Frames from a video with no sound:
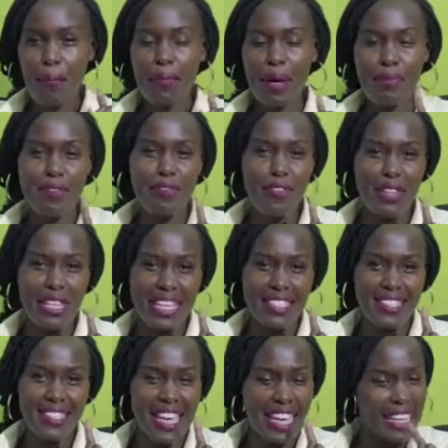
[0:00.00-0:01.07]
But before
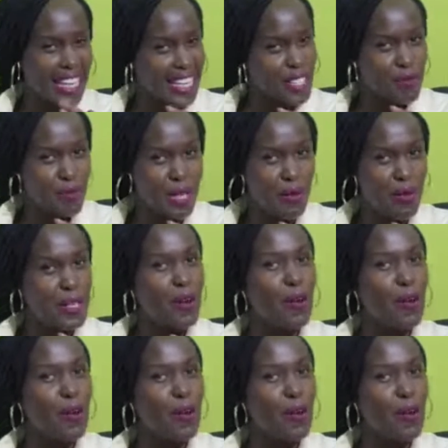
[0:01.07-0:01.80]
that, last week we